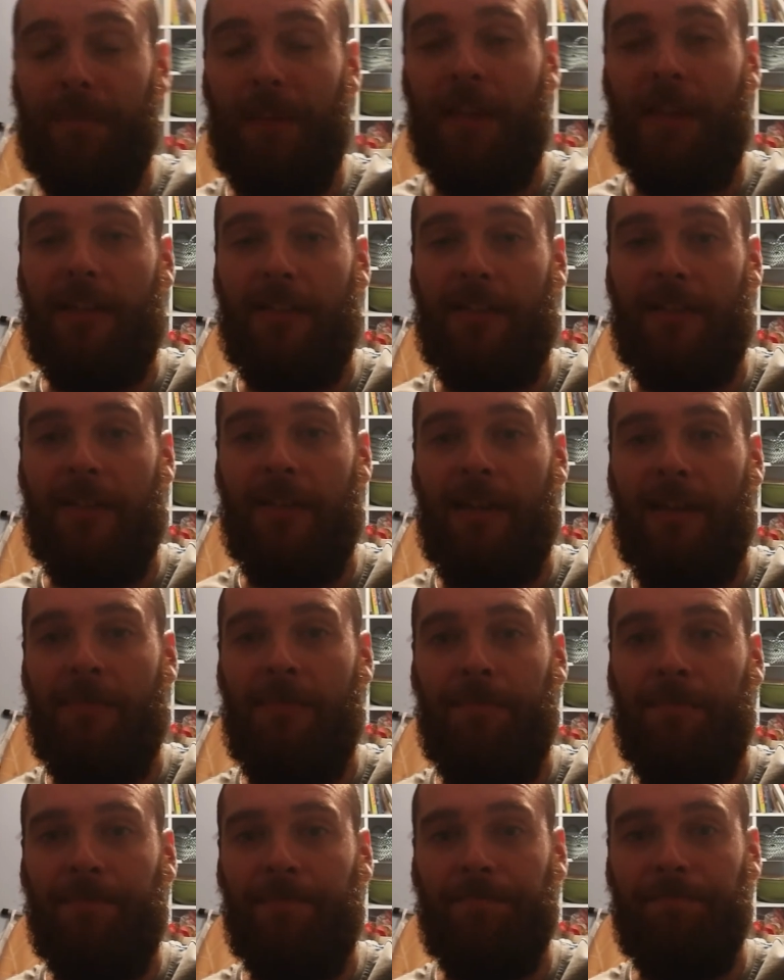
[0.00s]
It's
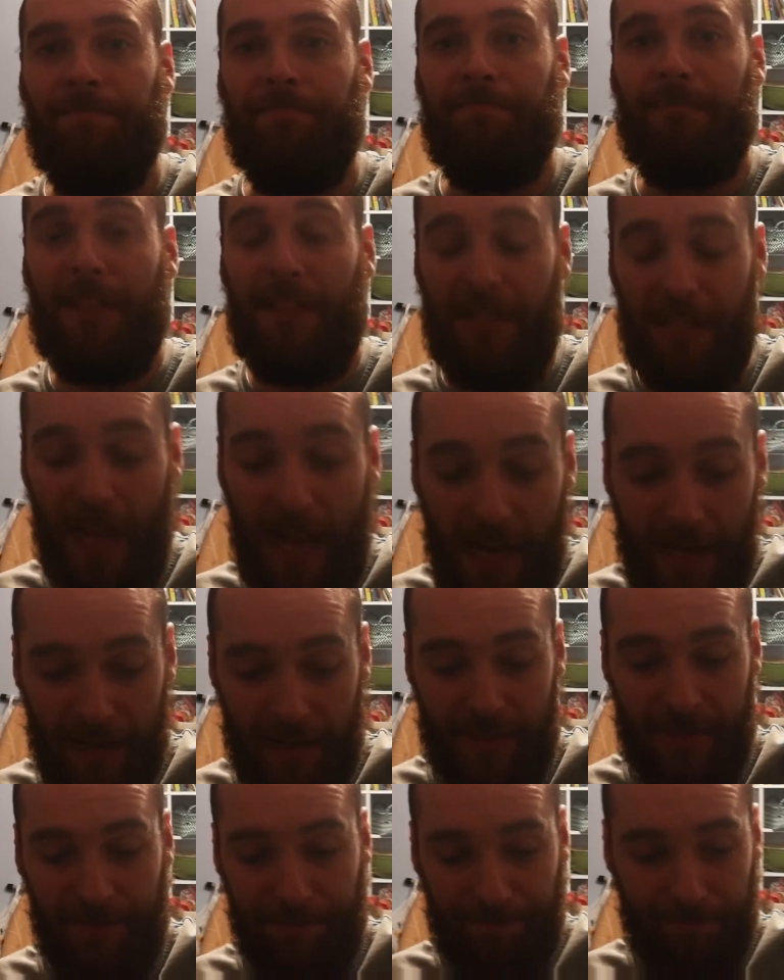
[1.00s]
just
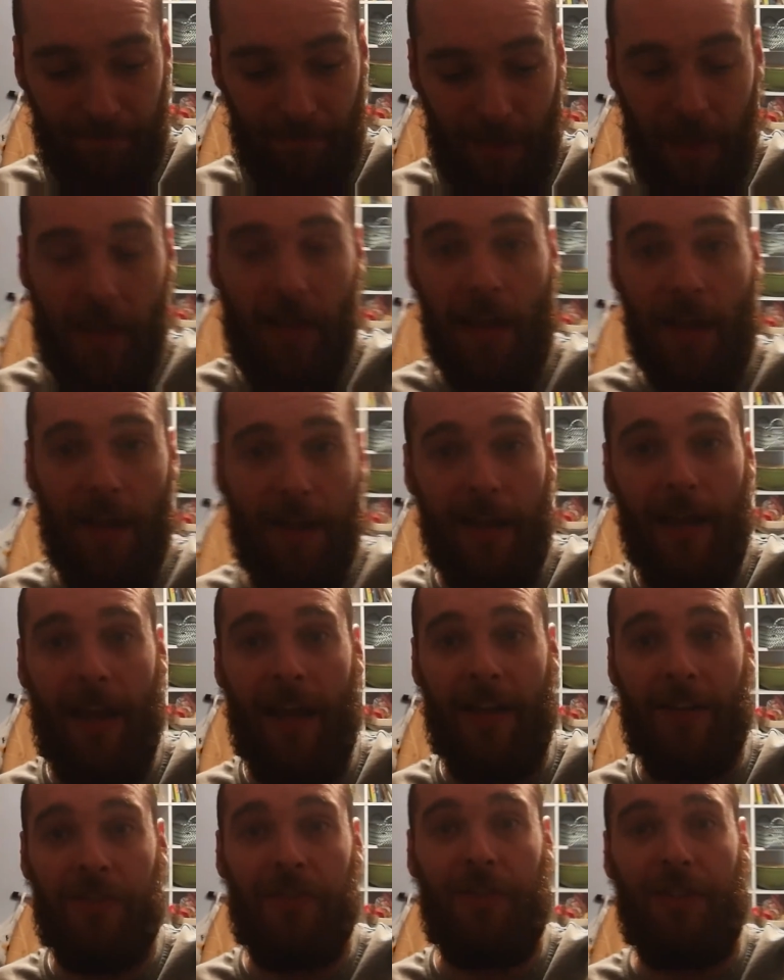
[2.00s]
nice. I like it
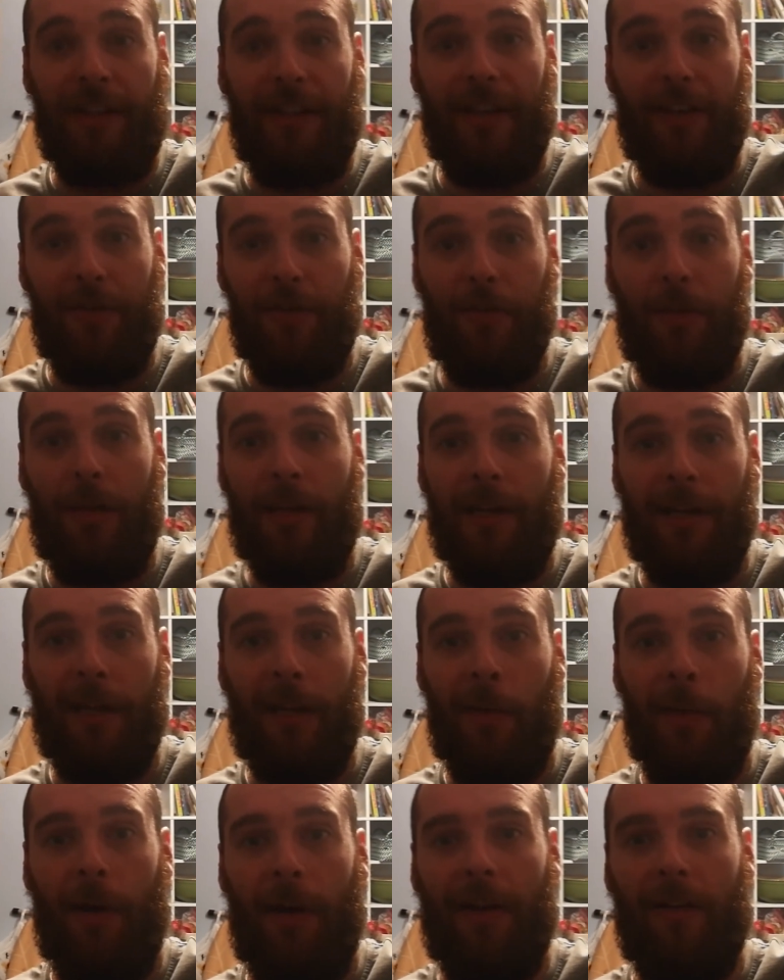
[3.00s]
actually, I do like
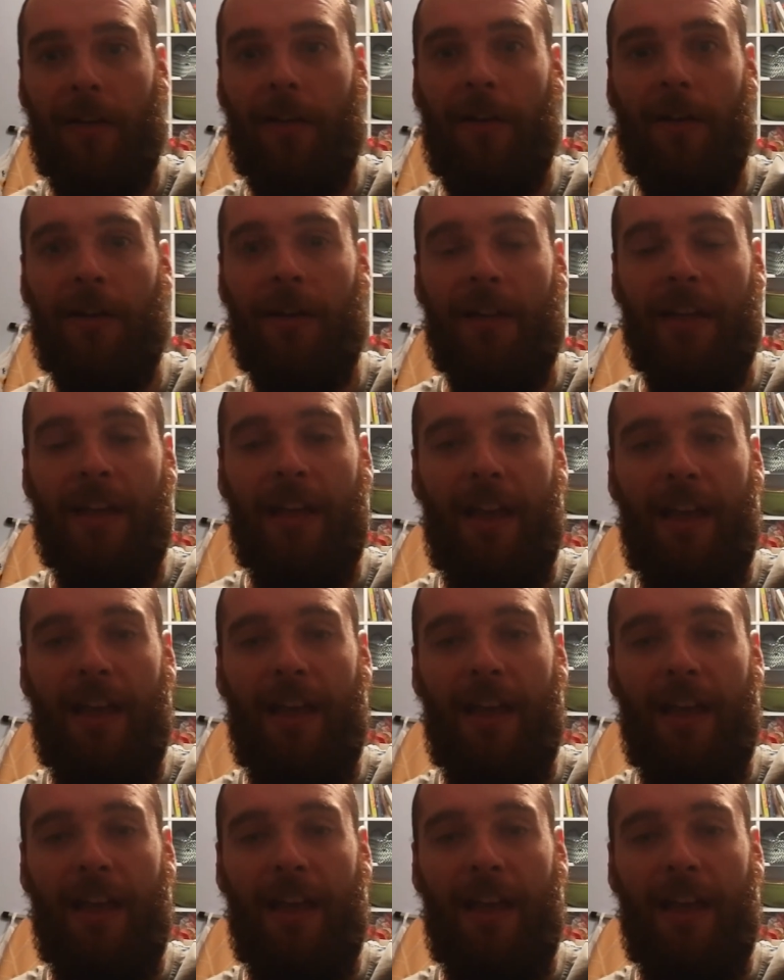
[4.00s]
it quite a lot.